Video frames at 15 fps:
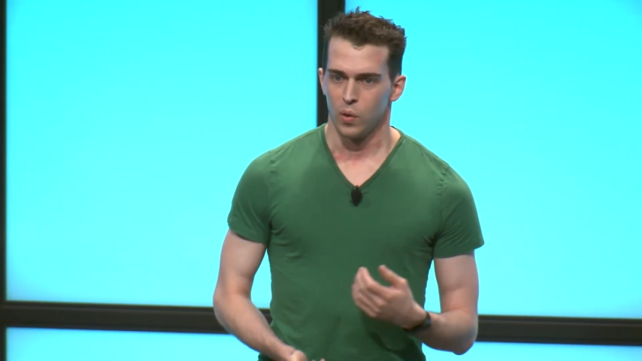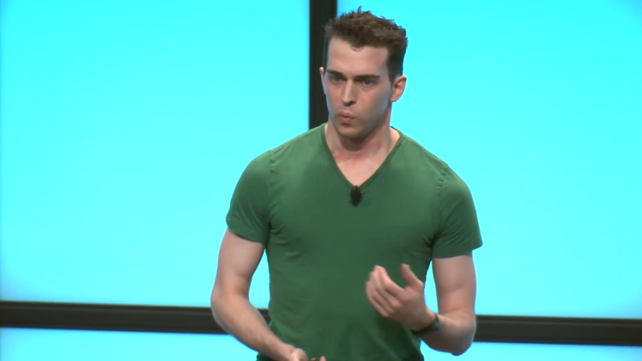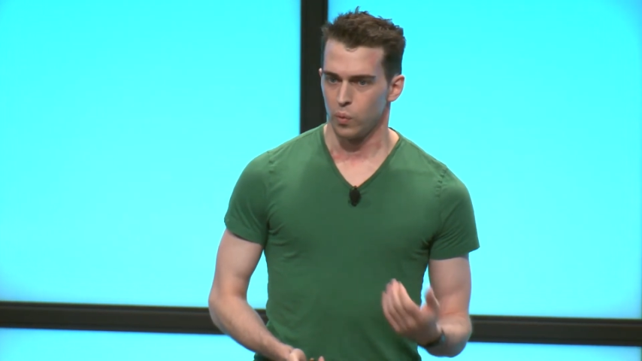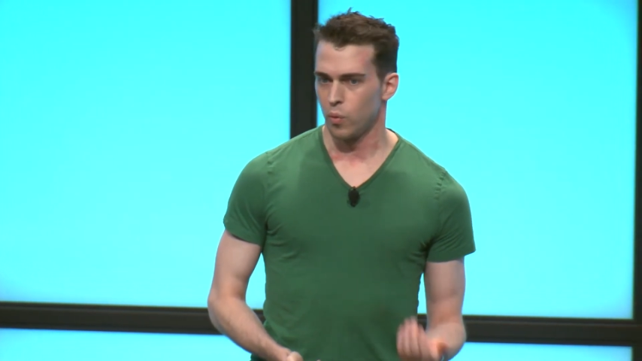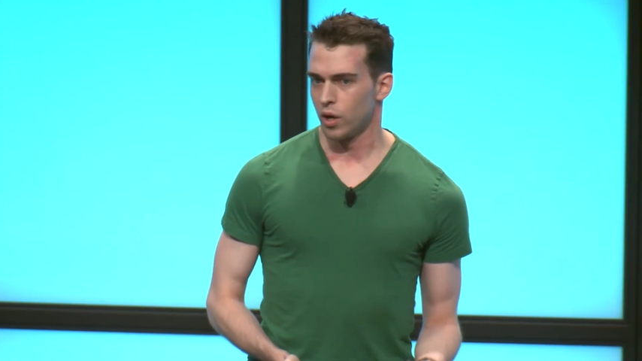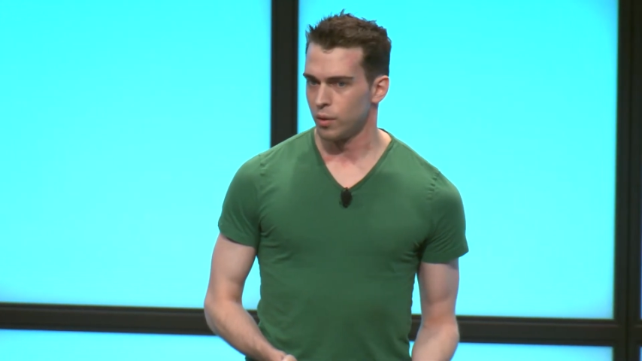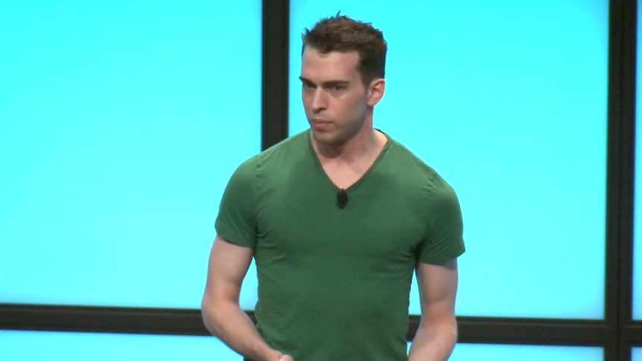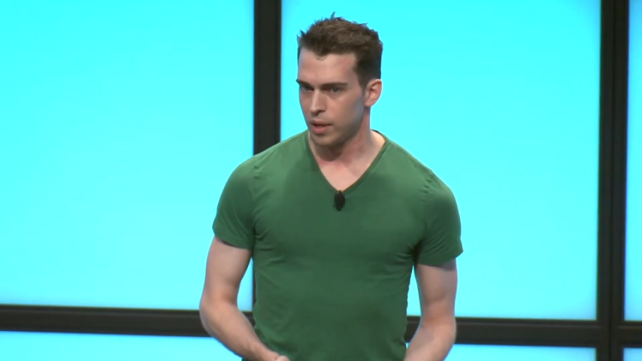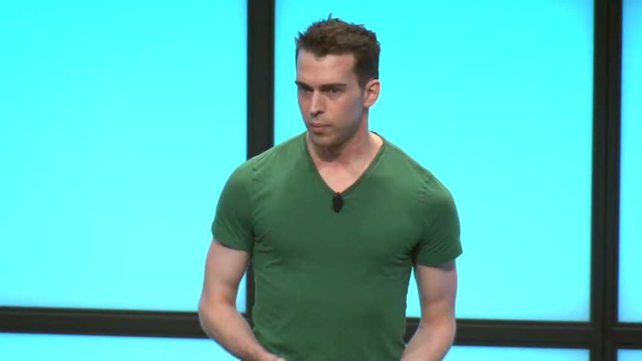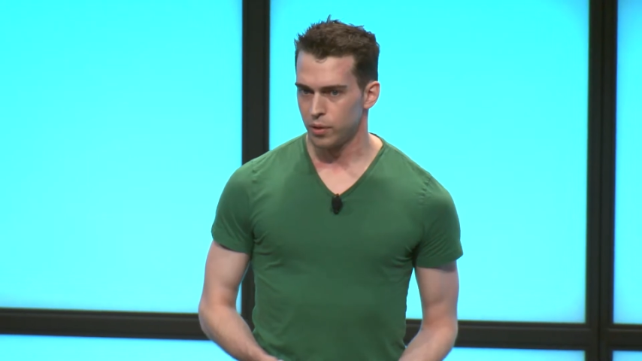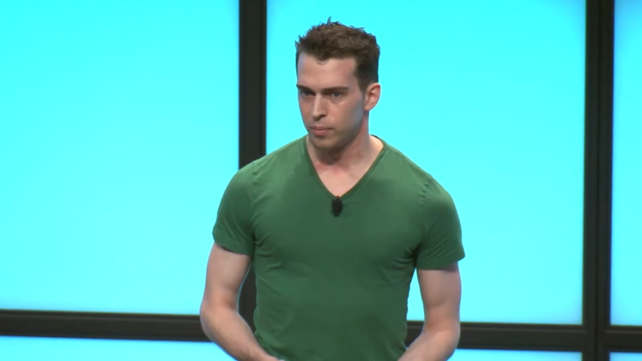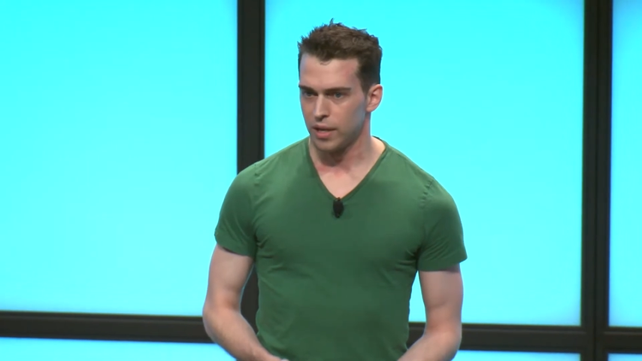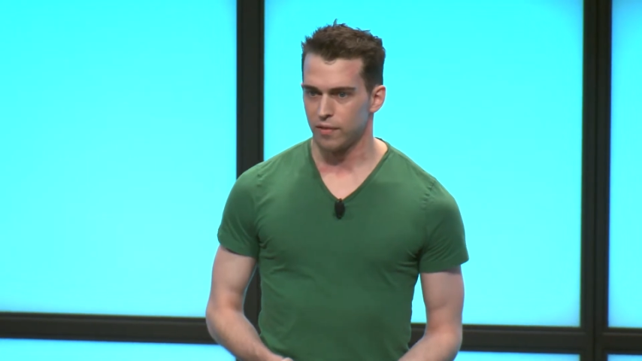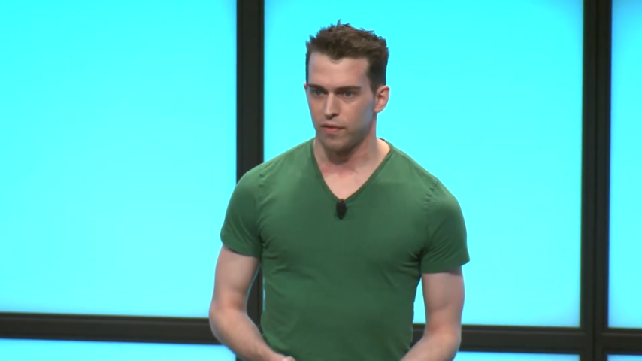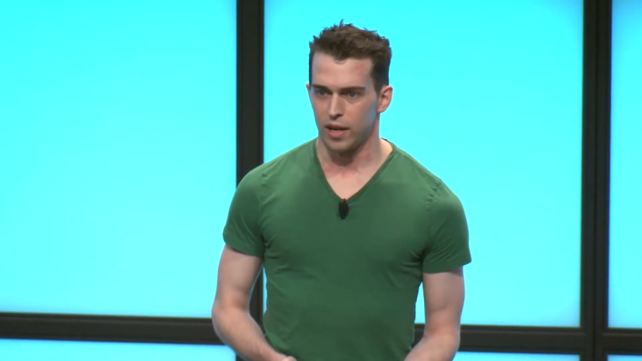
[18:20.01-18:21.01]
we want to be able
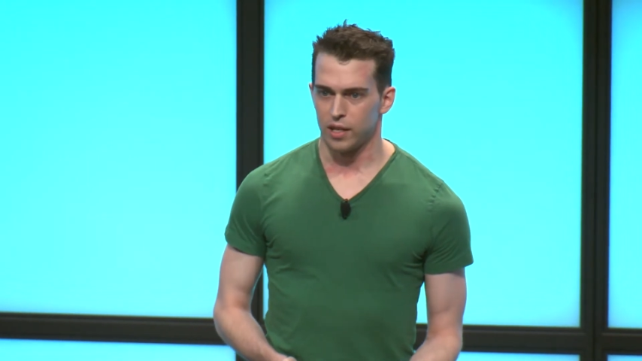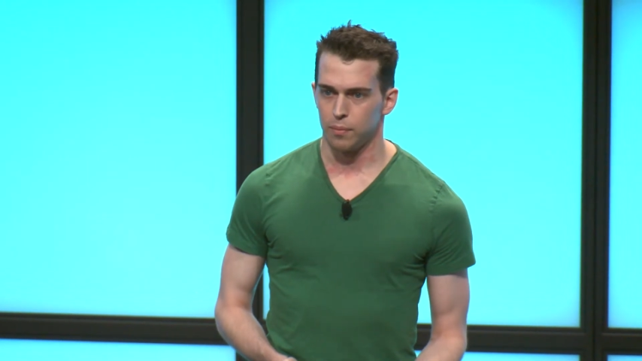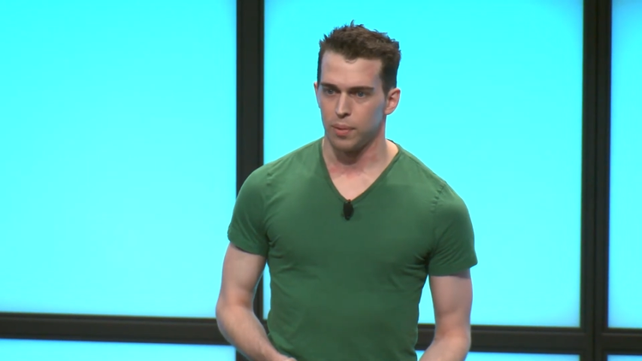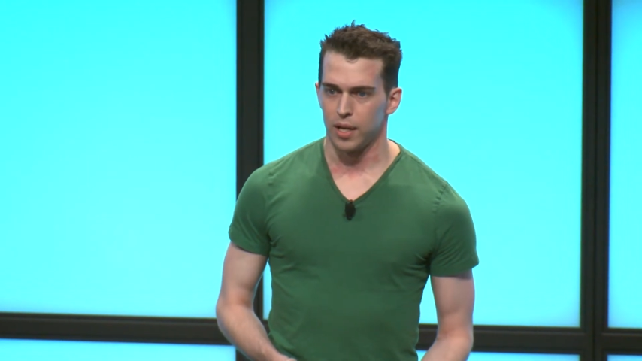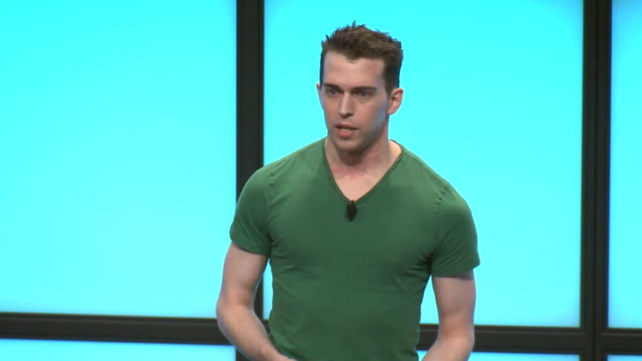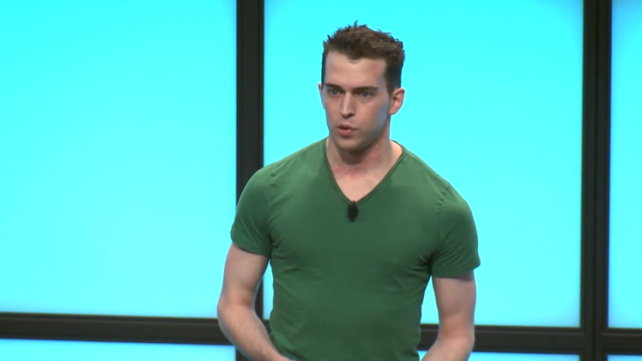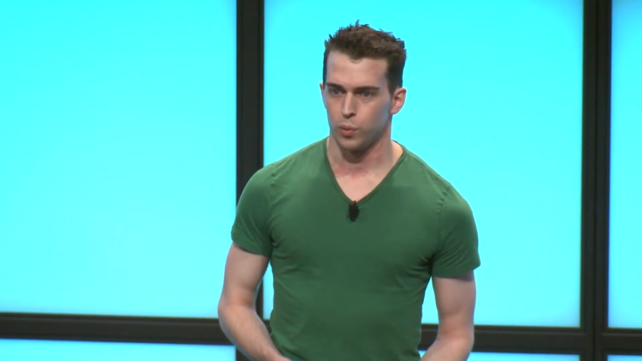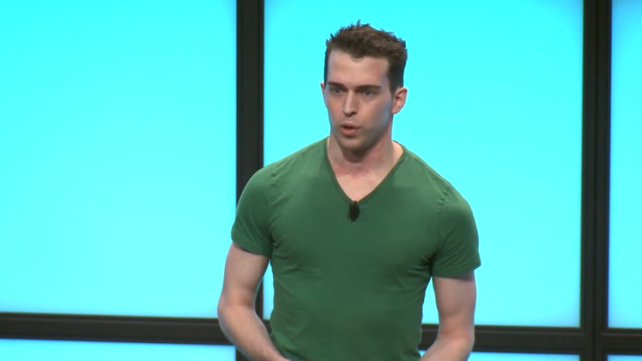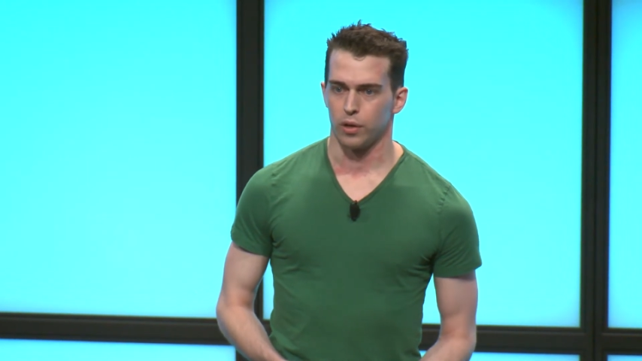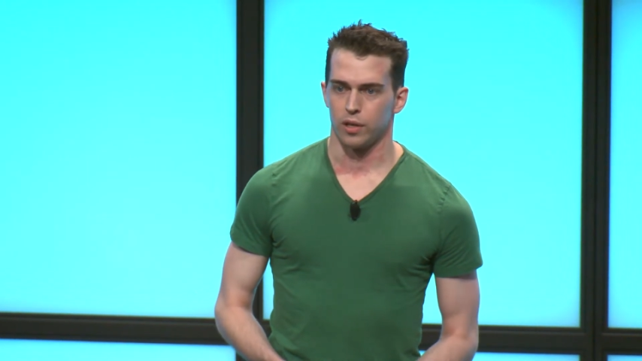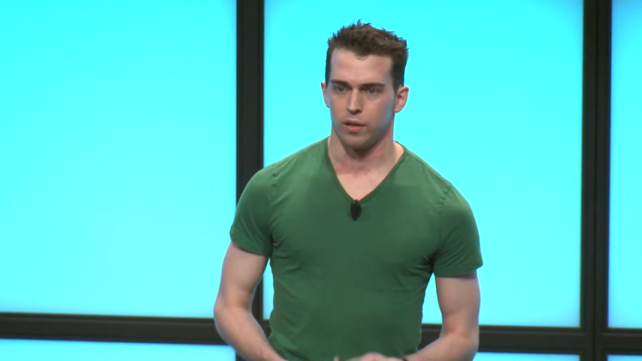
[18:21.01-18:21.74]
to make find and page work.